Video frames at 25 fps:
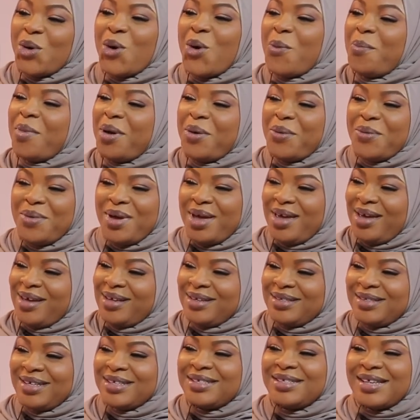Oh,
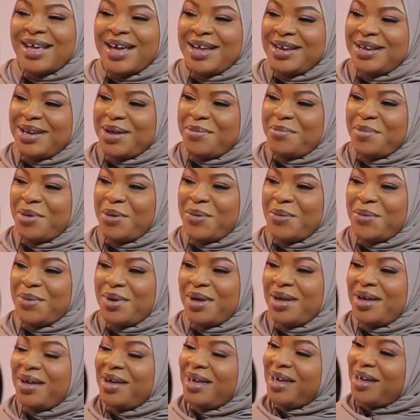Marie.
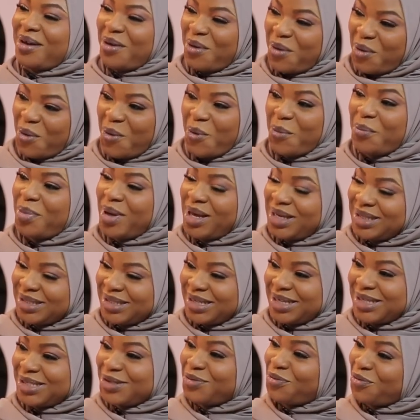Marie. Oh, big
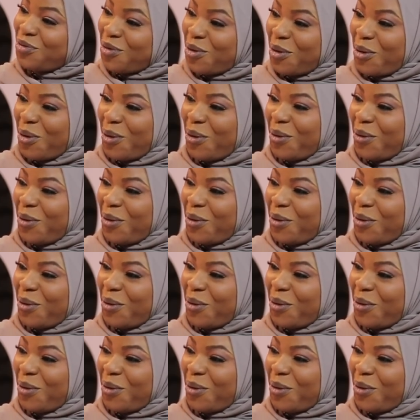sis, 4.